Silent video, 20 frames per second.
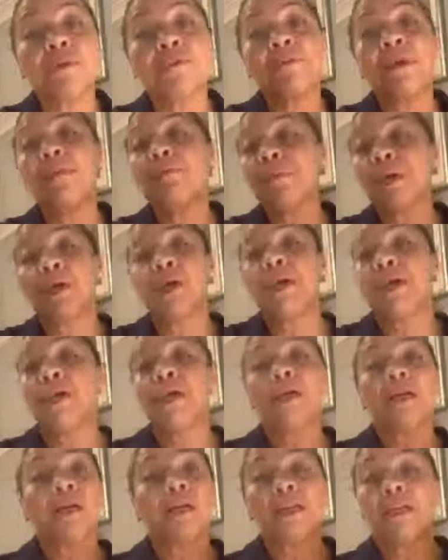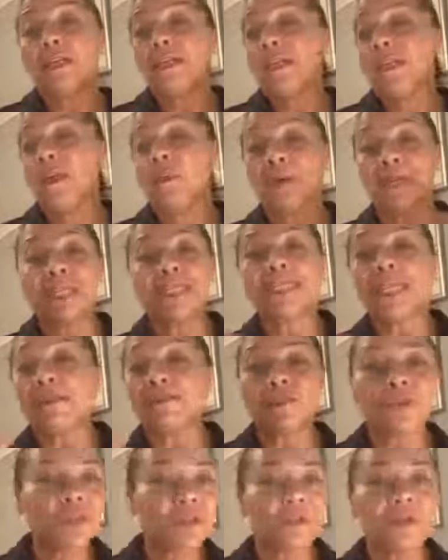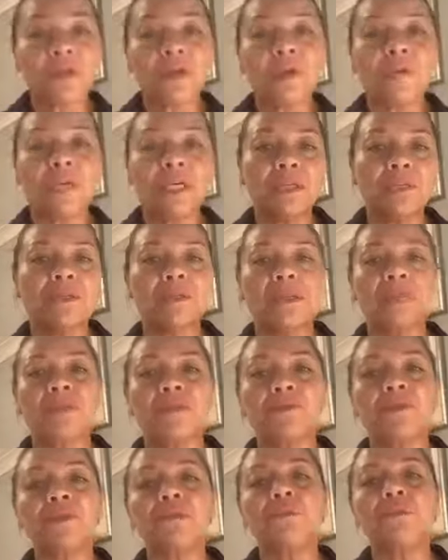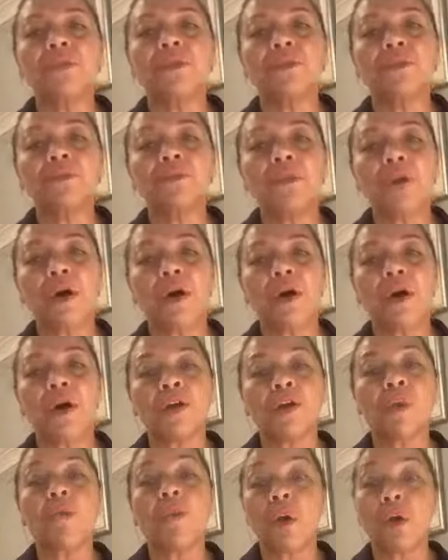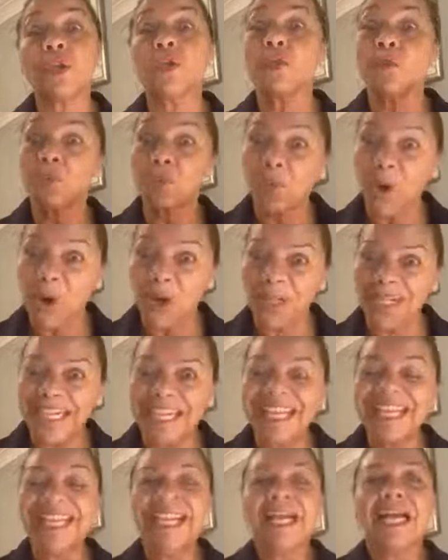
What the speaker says: Remember, you know, when it's safe to do so, we can do this on a one-to-one.